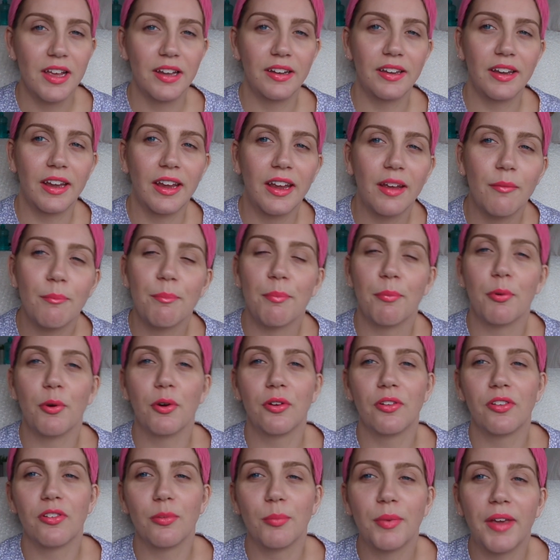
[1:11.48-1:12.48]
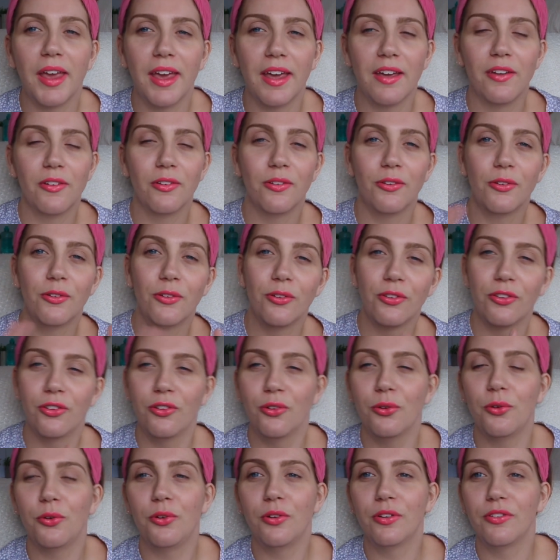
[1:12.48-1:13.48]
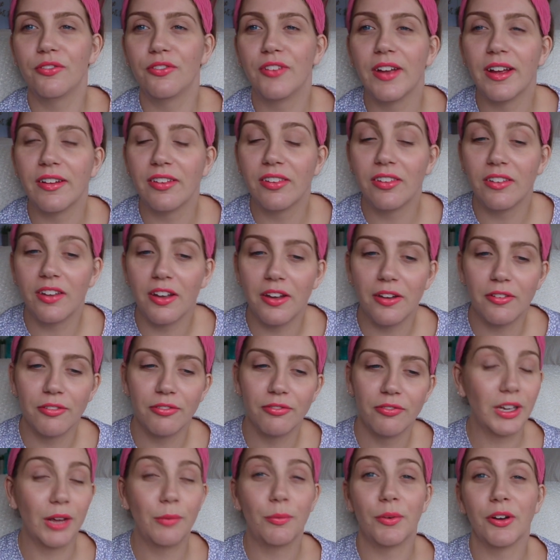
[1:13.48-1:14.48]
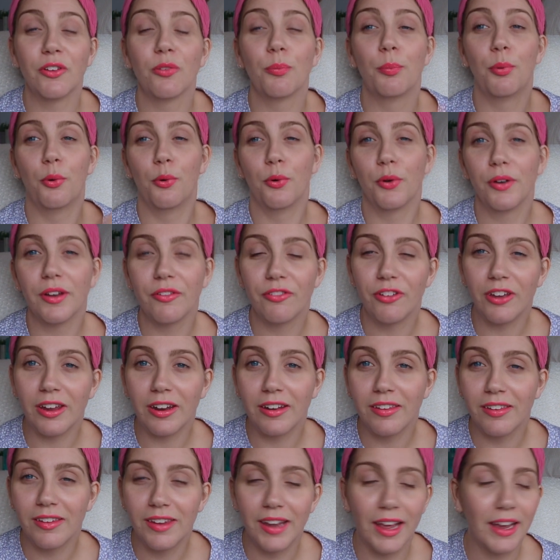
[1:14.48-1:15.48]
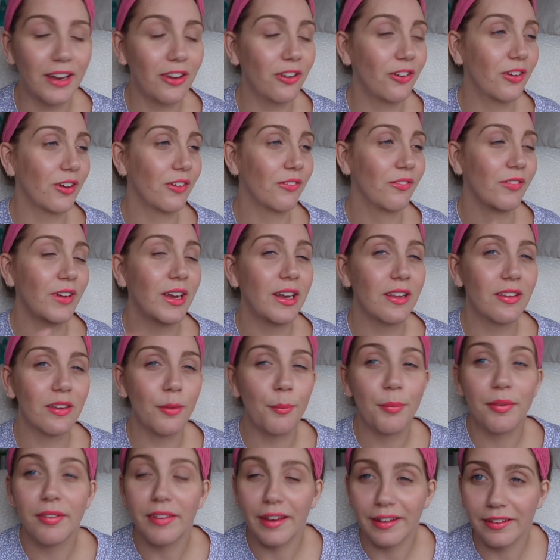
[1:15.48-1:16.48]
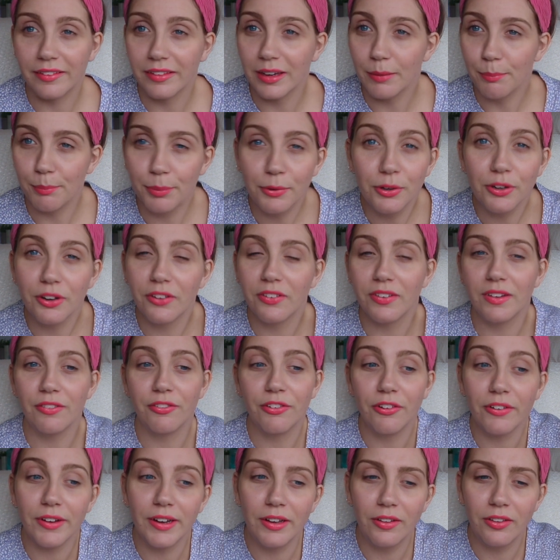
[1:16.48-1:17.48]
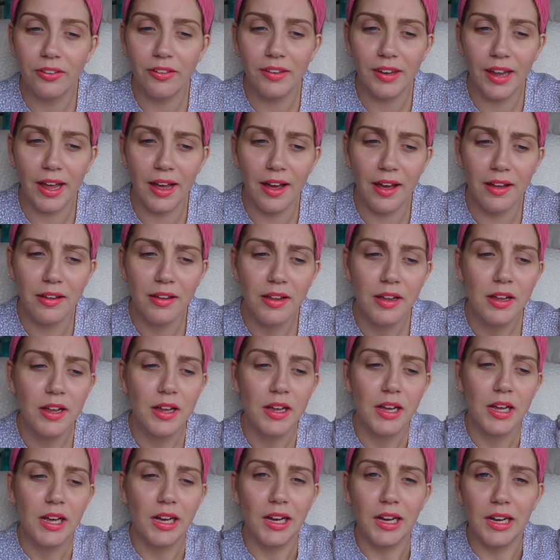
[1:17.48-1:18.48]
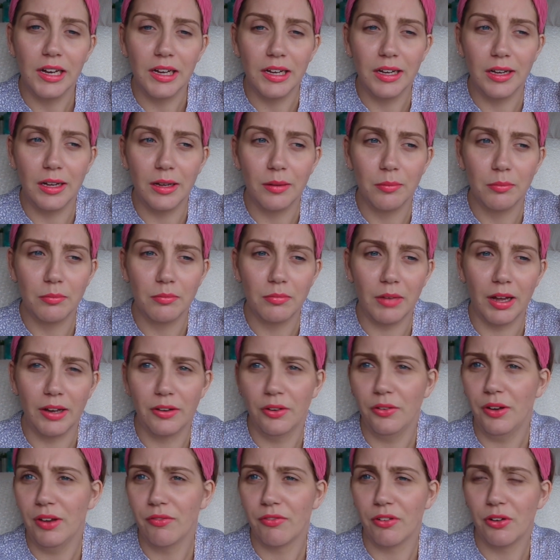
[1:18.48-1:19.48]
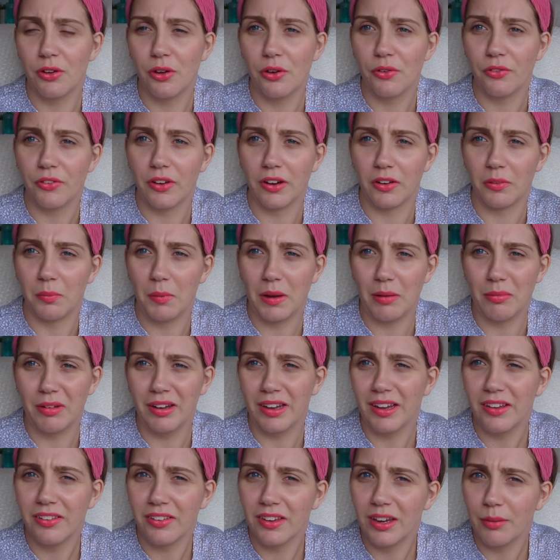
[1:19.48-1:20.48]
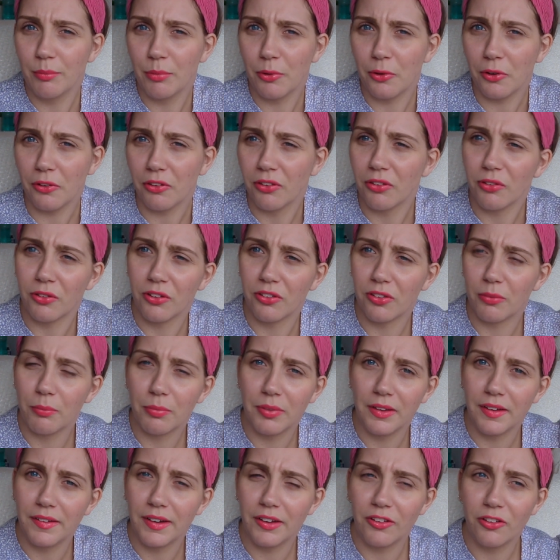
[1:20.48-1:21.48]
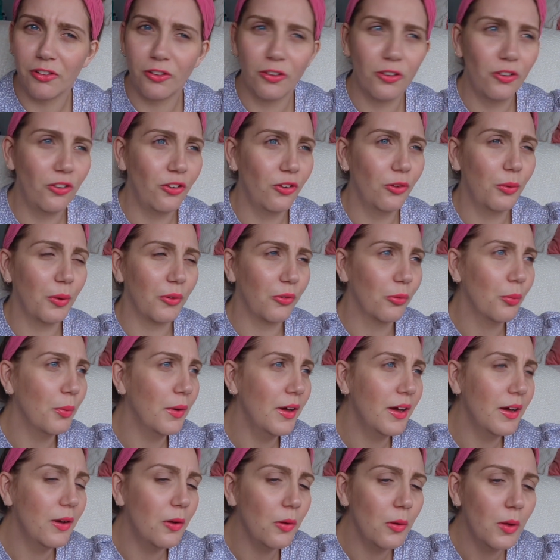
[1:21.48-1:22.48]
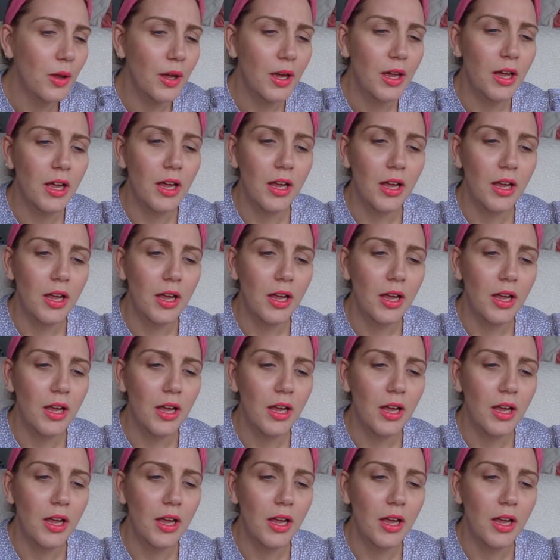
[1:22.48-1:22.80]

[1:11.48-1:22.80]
then burn some candles, do all of that stuff. You can watch porn if you're into that. You can read some sexy books if you're into that. I don't even know if there's maybe listening books or something that you could do as well.